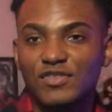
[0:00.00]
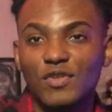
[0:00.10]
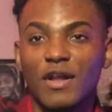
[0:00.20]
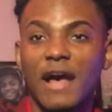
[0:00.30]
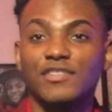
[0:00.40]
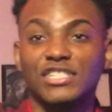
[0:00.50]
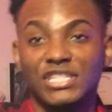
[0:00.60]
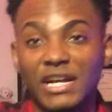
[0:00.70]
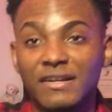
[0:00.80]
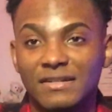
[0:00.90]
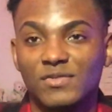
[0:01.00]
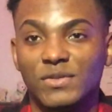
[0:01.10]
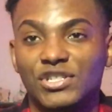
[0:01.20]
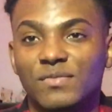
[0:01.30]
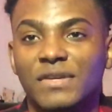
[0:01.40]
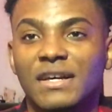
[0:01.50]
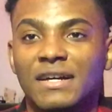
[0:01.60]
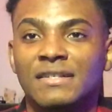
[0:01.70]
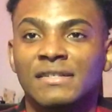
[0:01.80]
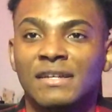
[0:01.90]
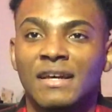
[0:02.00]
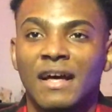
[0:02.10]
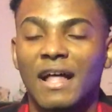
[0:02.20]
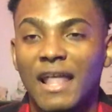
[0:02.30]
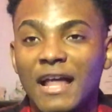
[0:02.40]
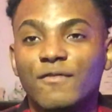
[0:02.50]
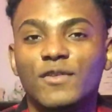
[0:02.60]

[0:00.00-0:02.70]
thought I'd share this with you because a lot of you